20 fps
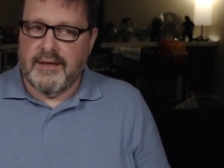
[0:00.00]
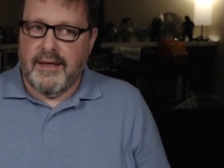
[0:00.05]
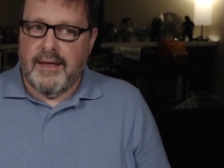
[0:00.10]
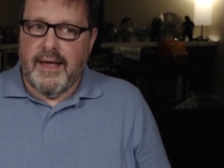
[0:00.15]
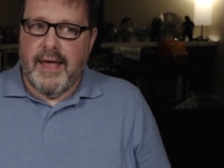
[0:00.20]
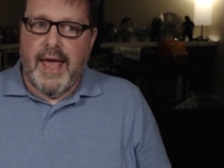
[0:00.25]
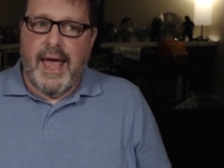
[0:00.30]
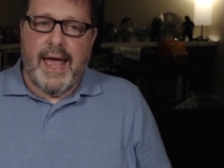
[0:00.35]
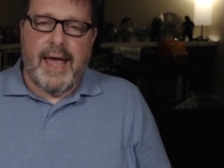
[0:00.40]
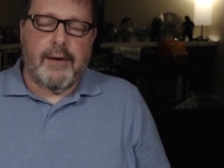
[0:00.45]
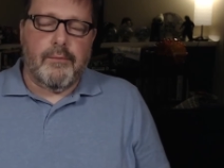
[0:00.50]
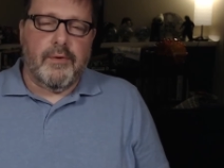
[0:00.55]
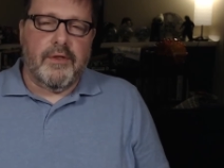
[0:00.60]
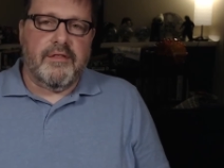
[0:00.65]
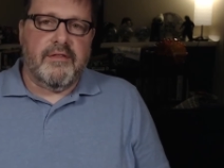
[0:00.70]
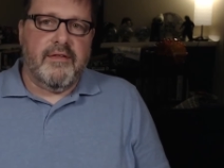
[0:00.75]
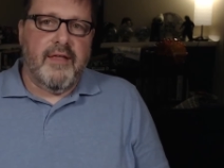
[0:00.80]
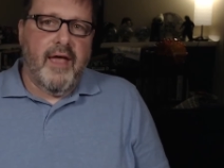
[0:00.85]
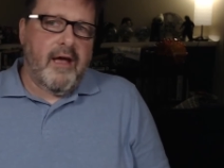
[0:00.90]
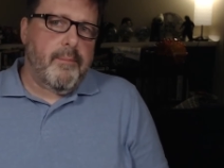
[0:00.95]
And with
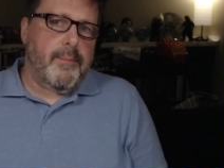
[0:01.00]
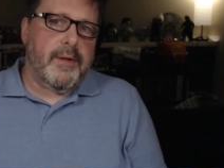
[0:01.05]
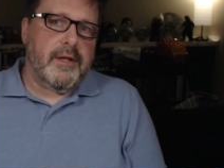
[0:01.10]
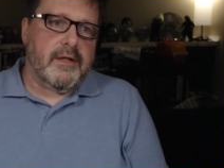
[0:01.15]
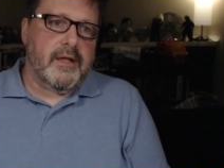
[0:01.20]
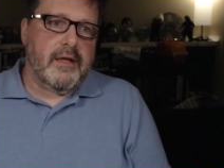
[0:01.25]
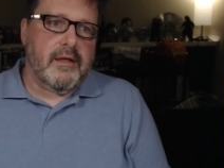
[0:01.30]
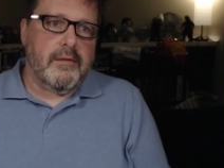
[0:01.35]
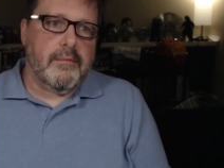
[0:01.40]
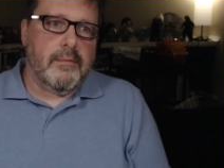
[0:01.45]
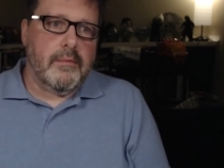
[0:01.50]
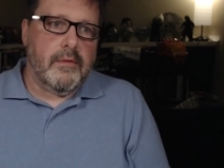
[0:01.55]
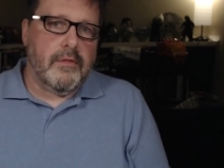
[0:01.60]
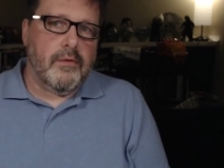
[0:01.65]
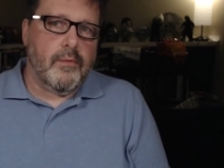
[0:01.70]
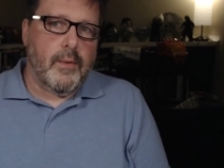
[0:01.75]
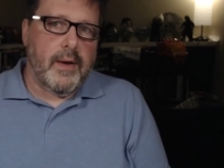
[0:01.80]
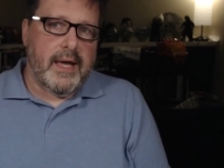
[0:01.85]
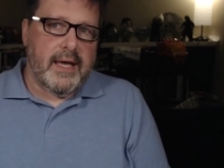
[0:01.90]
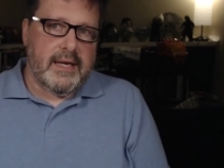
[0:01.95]
deck building the
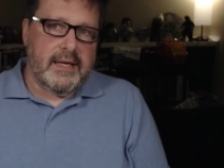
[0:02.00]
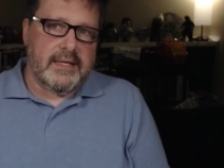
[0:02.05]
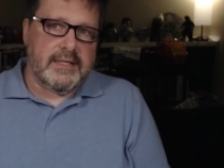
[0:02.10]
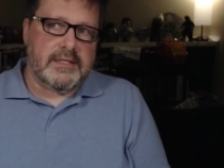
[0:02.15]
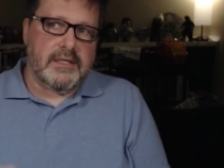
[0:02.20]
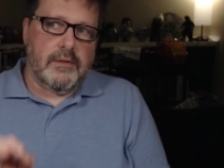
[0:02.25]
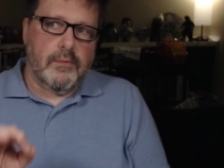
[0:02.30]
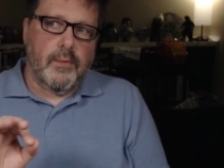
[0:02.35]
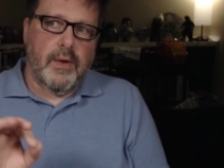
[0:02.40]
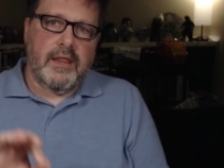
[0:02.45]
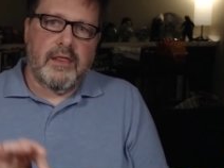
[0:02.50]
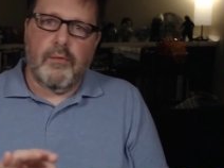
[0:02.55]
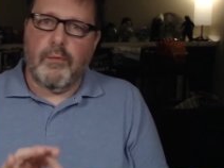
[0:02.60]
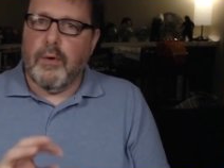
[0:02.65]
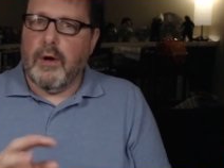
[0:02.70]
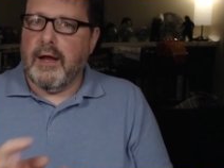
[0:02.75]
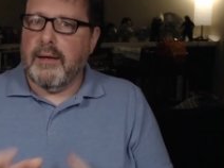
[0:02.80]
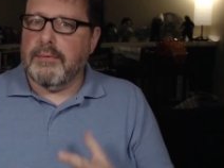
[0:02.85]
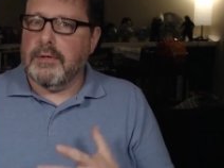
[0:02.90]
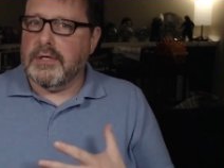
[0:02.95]
way it is, and the way that we're
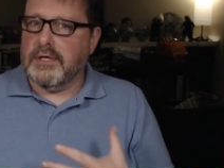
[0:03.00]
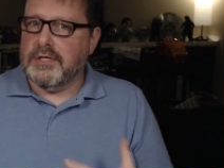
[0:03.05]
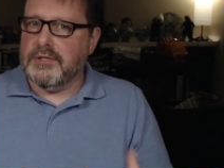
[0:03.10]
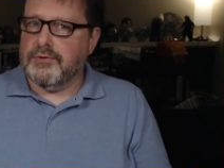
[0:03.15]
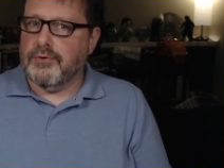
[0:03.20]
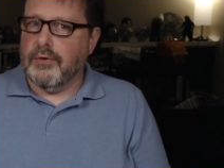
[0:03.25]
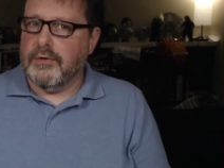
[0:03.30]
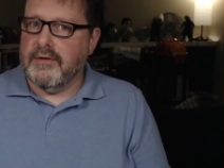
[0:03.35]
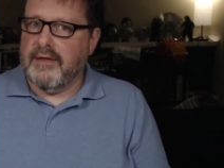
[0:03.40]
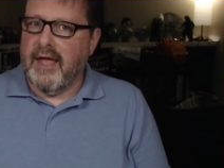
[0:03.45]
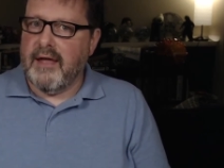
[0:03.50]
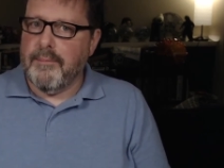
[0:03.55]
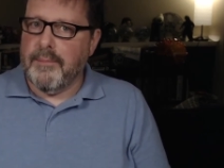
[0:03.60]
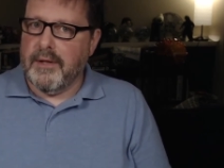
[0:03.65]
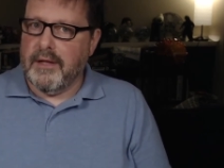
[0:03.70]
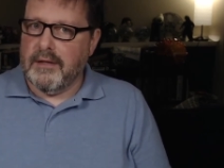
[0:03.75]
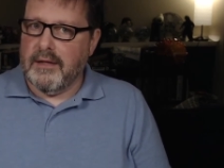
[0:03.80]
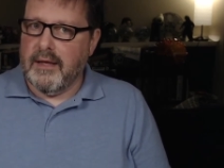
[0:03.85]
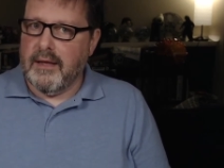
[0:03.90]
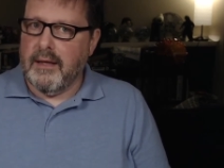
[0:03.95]
able to control deck
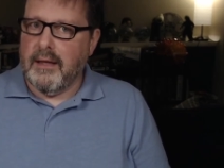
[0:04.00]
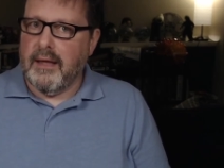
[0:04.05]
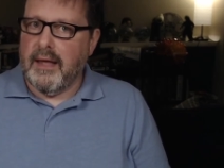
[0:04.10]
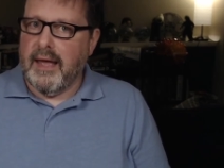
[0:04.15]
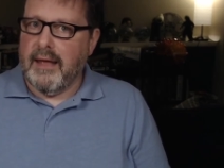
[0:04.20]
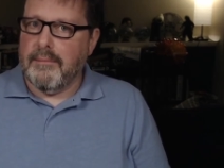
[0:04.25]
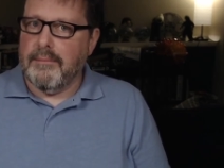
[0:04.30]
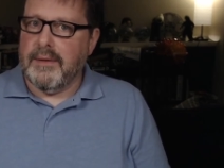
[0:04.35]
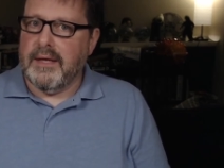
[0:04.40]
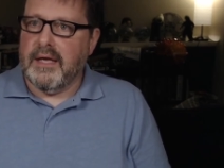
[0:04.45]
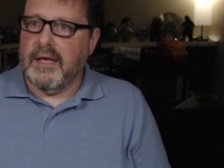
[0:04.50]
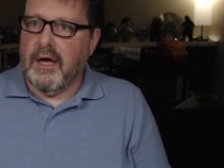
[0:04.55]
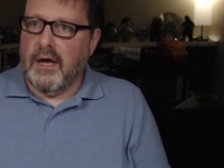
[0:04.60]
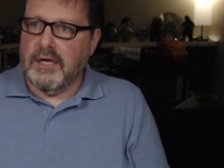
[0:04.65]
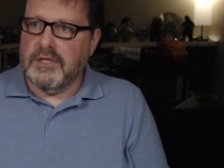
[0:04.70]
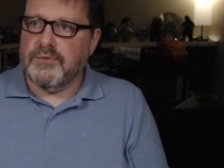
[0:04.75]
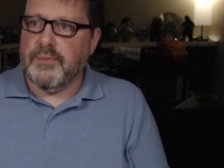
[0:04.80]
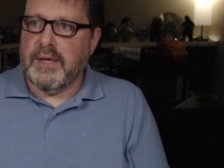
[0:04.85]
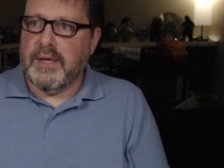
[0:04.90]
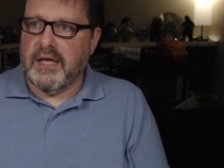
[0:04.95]
building, and
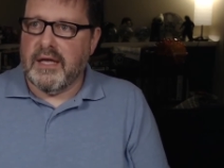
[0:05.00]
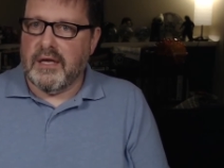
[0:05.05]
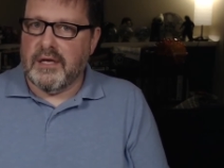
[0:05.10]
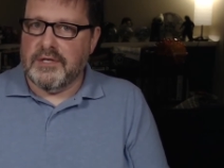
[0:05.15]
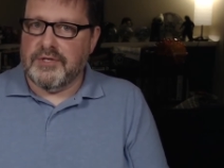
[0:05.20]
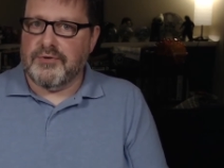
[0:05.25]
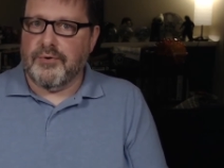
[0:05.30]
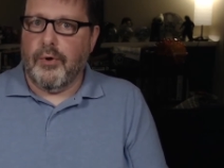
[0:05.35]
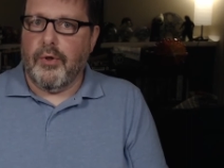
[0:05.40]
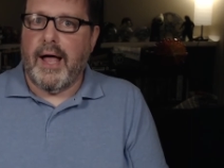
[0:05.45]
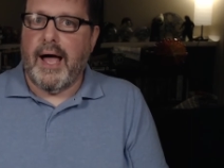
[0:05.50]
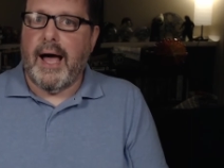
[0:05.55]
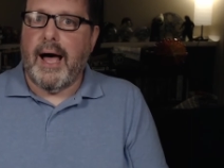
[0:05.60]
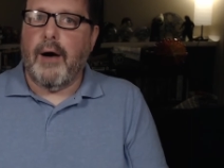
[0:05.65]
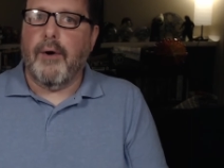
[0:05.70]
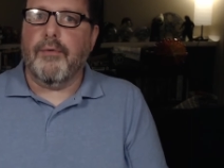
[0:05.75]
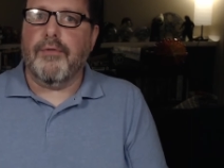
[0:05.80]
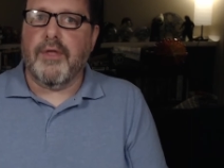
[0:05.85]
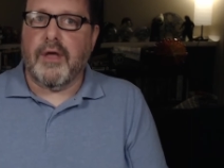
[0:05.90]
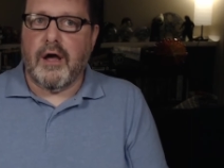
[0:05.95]
because we can control
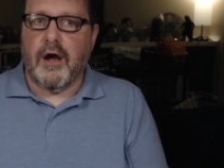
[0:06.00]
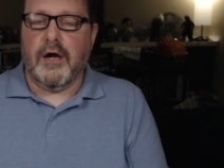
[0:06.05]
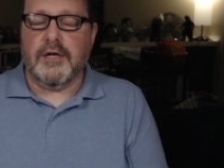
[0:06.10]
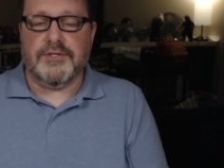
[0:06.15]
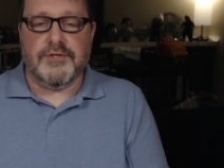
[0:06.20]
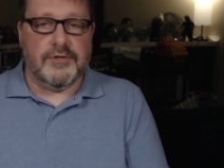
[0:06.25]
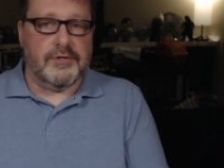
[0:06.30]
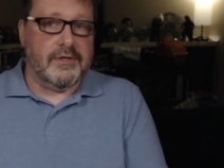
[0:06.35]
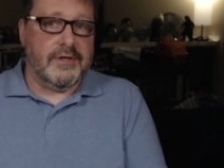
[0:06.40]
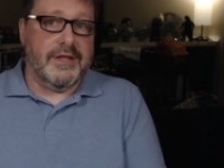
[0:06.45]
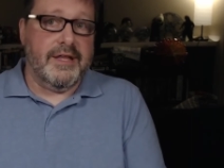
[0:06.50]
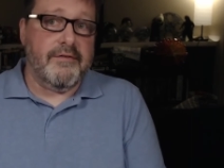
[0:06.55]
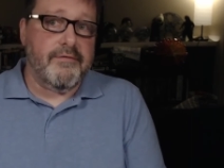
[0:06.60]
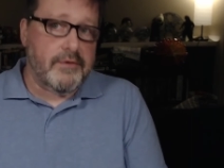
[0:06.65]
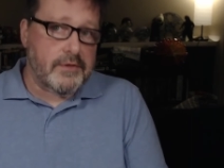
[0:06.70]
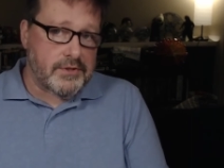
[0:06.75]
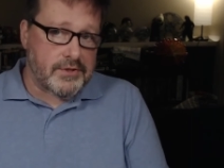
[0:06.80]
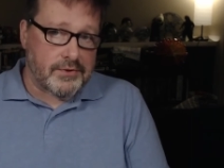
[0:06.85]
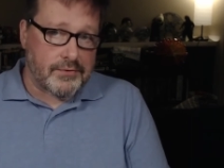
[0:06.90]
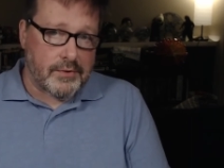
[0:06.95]
how the cards are
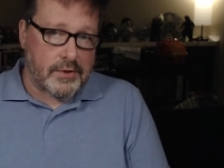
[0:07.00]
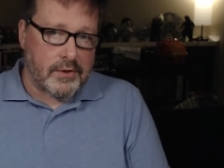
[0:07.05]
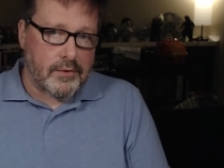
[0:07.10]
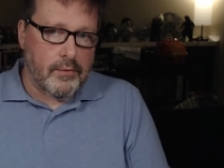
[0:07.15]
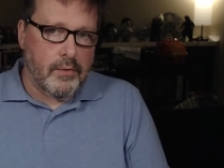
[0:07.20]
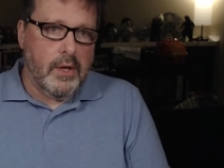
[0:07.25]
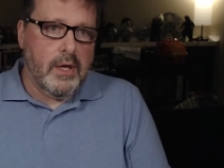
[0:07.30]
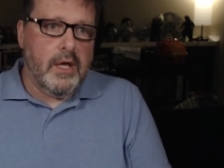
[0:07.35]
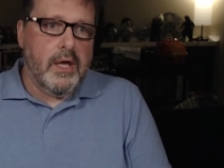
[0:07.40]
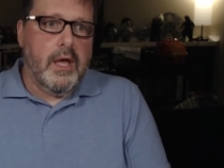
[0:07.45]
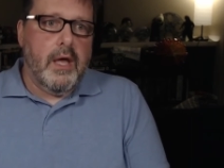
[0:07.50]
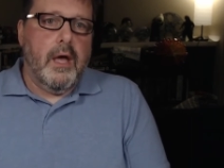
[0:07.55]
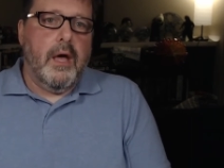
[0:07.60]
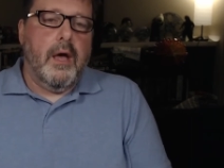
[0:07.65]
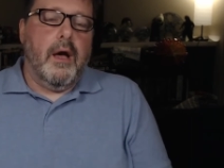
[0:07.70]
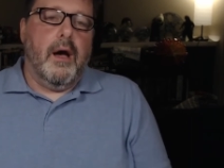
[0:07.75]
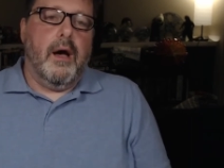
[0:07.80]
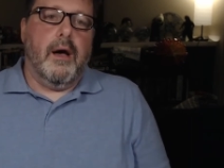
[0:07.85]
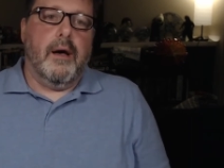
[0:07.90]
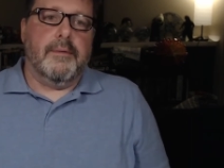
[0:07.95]
delivered to you,
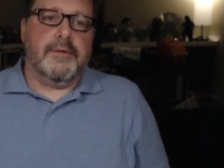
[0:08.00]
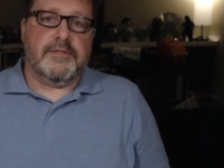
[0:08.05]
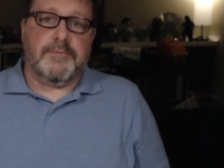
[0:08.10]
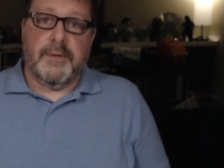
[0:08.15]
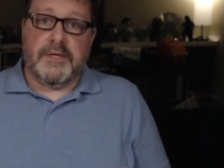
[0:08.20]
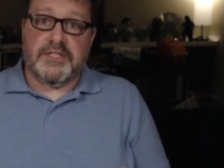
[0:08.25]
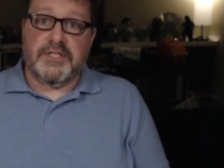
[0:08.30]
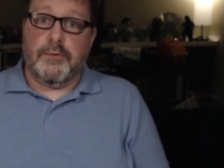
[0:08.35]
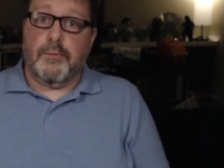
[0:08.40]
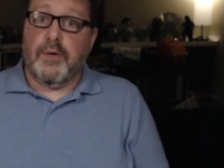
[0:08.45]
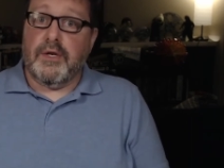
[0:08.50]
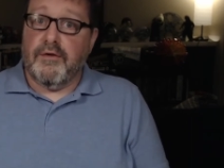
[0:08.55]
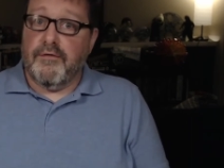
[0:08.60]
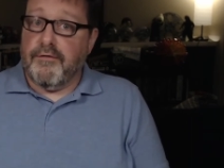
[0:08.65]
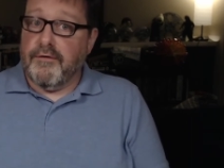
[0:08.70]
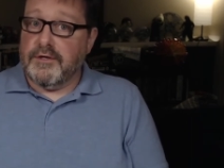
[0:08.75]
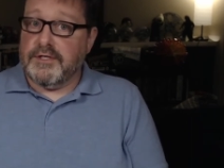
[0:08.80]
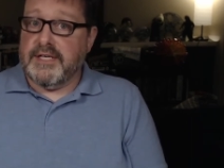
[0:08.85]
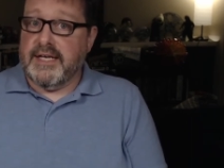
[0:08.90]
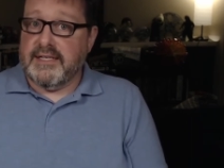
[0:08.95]
especially when you
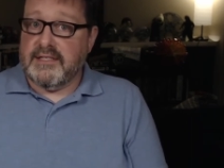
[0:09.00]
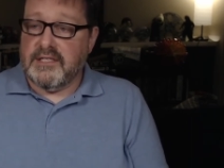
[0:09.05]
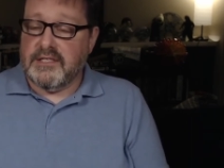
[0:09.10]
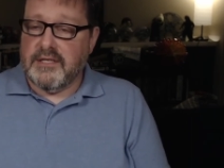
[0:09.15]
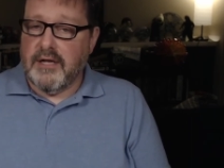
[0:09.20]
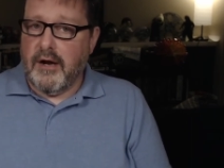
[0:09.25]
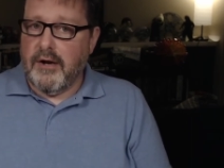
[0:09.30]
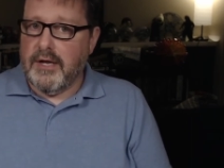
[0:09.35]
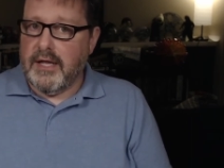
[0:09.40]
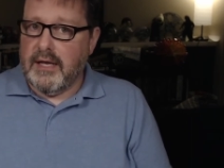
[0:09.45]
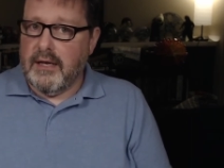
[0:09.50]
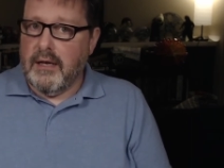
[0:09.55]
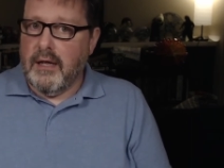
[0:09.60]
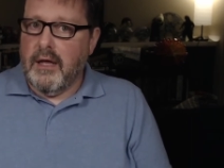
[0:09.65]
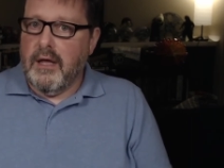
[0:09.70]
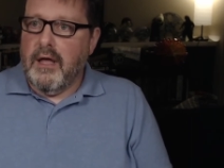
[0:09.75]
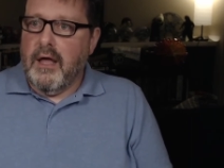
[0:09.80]
first get started,